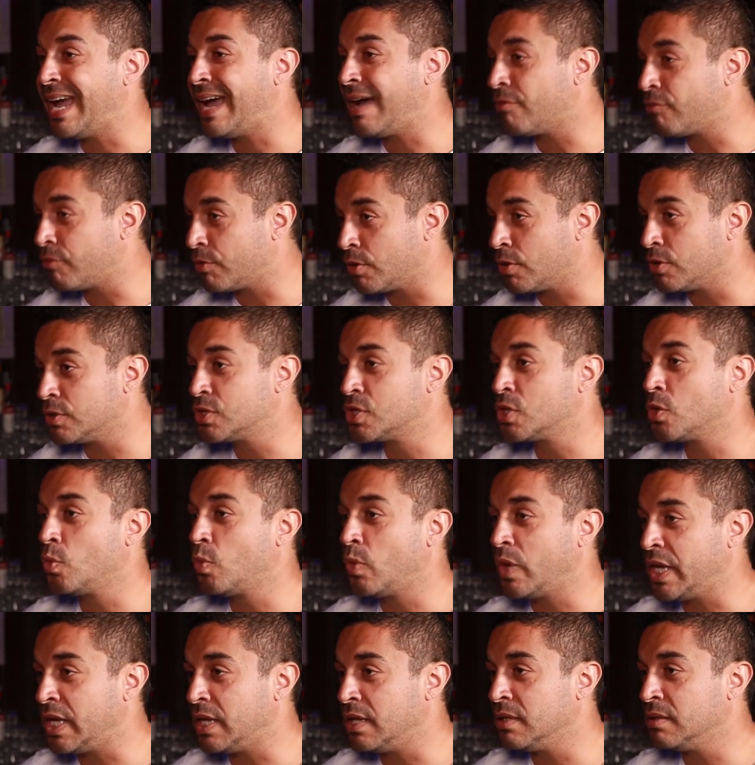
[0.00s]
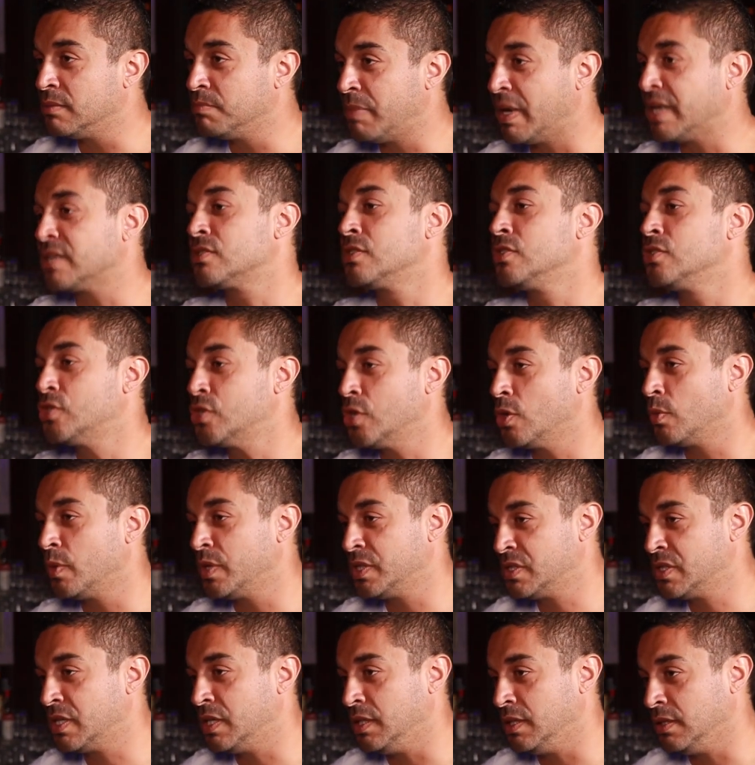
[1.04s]
ever to win best in show
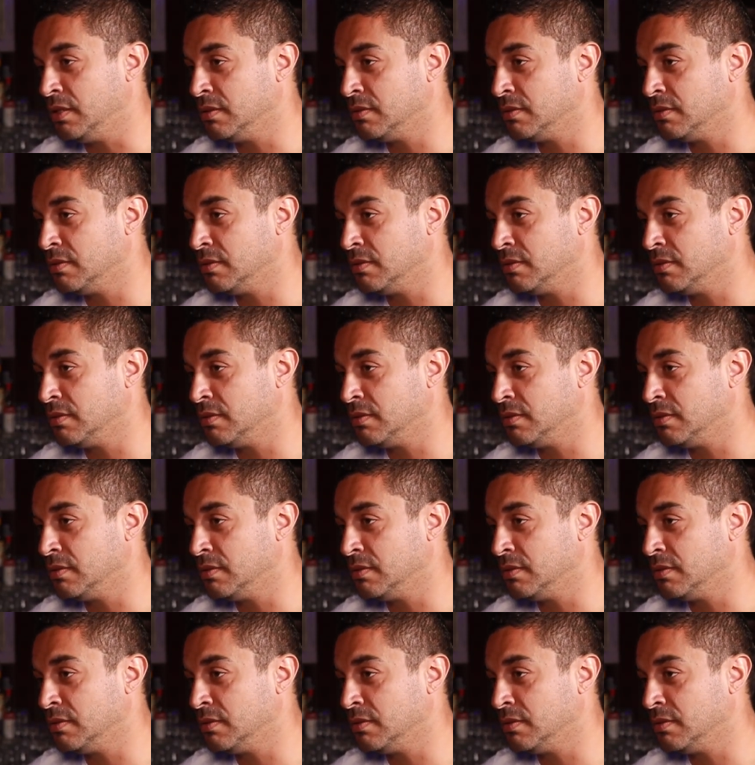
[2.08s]
whiskey.